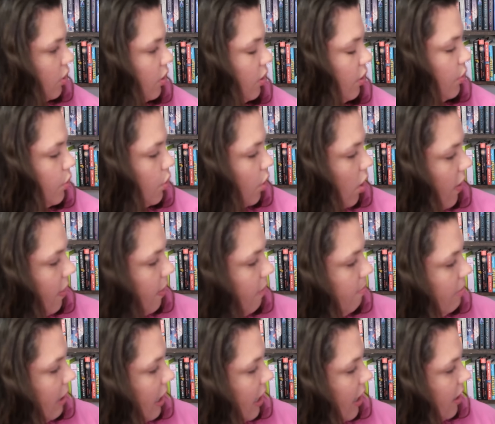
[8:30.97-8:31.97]
of those are on the
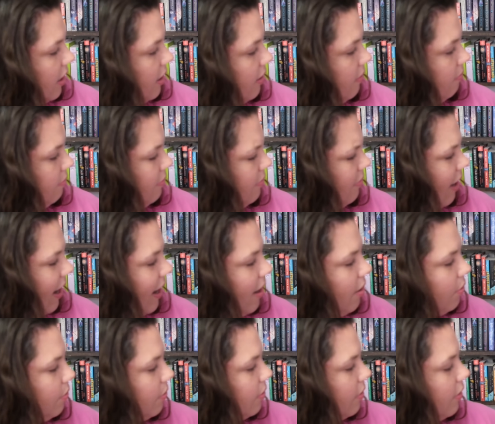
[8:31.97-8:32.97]
bottom. I
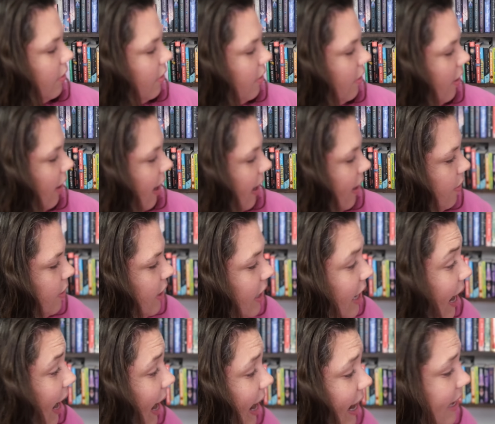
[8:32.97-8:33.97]
don't
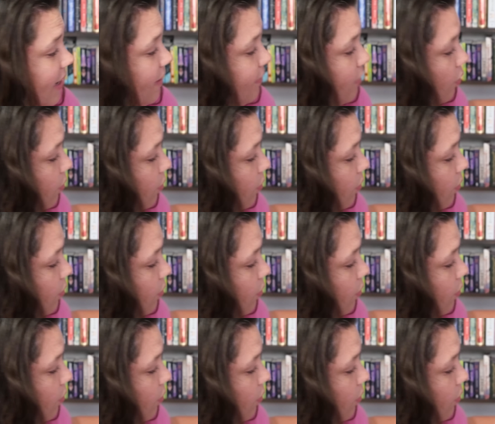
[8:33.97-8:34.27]
think any of the